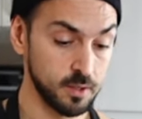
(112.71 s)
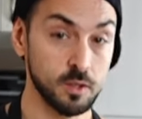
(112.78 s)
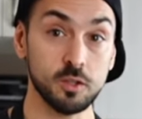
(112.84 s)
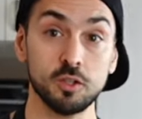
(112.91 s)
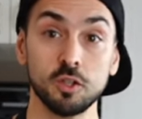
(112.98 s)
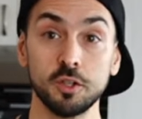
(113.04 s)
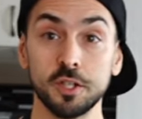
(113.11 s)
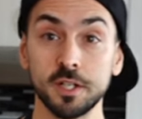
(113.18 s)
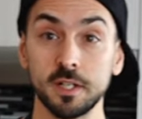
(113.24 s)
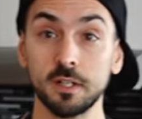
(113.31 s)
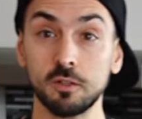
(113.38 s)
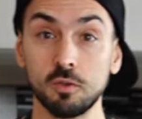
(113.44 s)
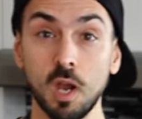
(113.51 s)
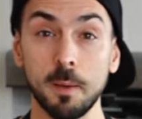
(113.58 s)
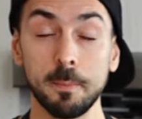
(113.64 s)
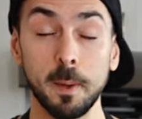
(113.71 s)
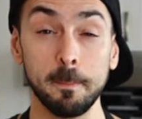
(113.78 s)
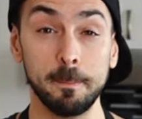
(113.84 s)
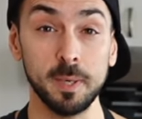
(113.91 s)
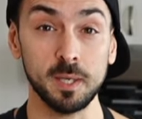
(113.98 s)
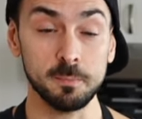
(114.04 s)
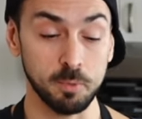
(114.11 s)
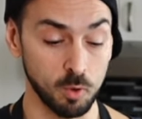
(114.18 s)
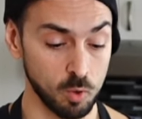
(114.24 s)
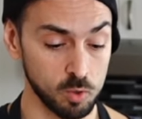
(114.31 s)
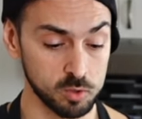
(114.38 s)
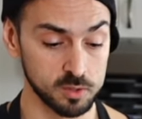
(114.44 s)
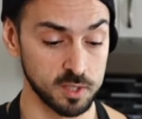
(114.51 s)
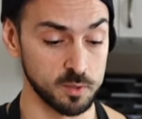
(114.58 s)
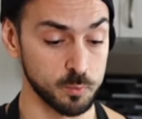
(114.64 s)
So you're gonna grab a big
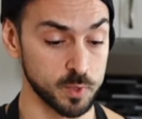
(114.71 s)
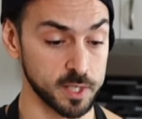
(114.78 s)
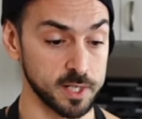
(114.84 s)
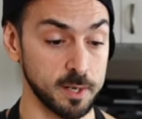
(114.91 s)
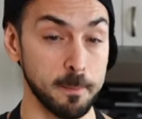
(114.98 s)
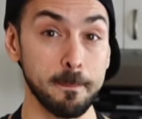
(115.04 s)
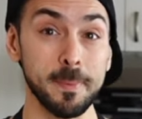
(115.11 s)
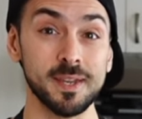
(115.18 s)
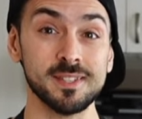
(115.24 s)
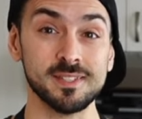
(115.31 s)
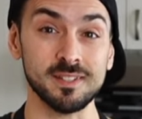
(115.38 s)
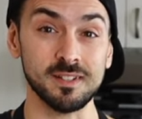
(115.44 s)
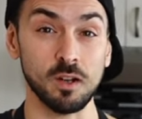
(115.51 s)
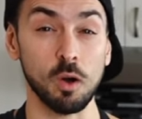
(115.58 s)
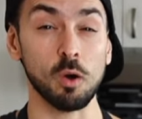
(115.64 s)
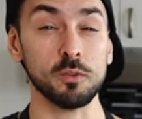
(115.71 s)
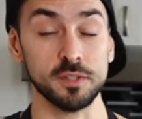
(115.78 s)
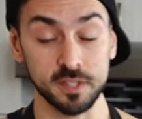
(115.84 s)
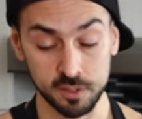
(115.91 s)
bowl and we're gonna mix in all the